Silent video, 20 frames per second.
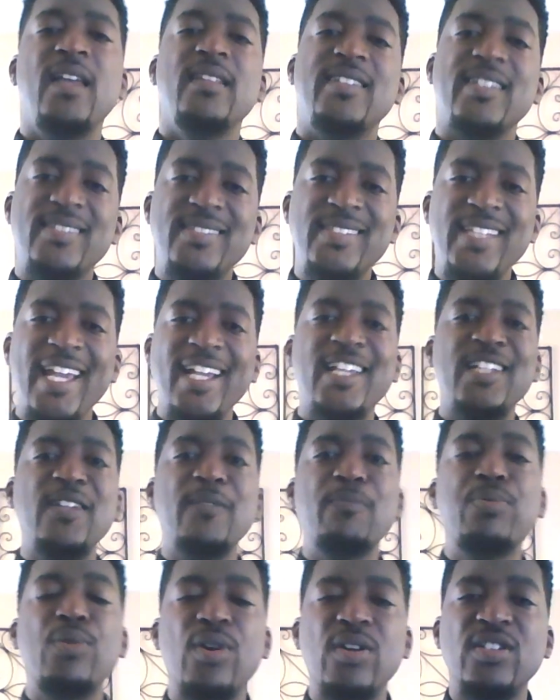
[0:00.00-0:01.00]
The second
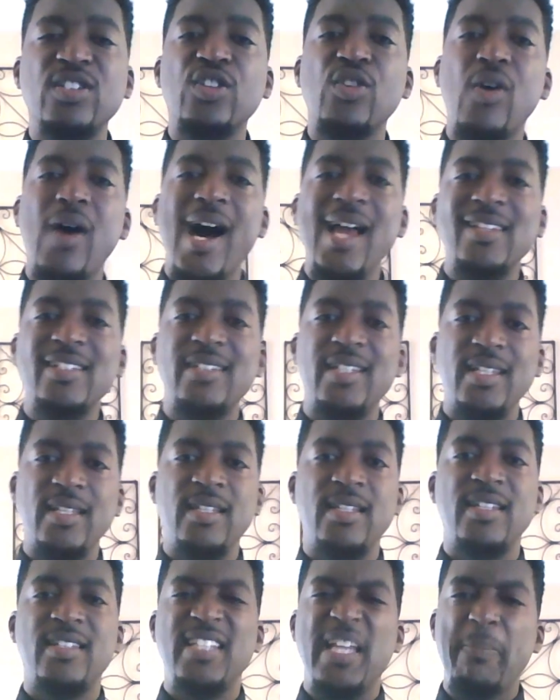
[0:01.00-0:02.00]
important quality
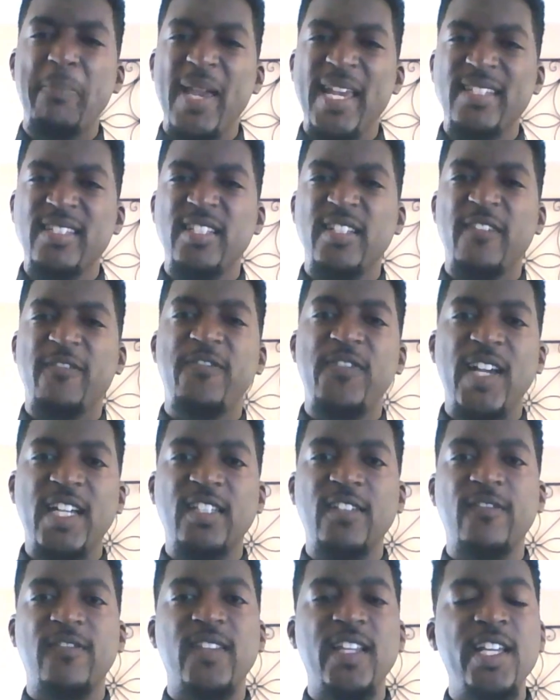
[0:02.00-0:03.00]
that makes an
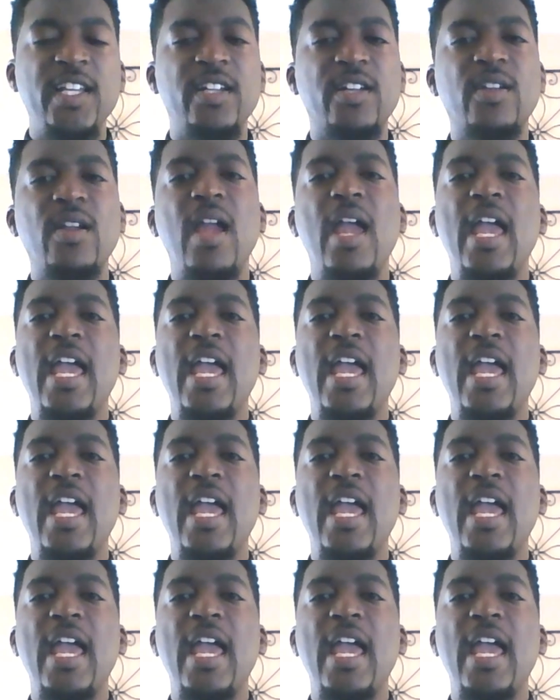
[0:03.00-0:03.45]
effective leader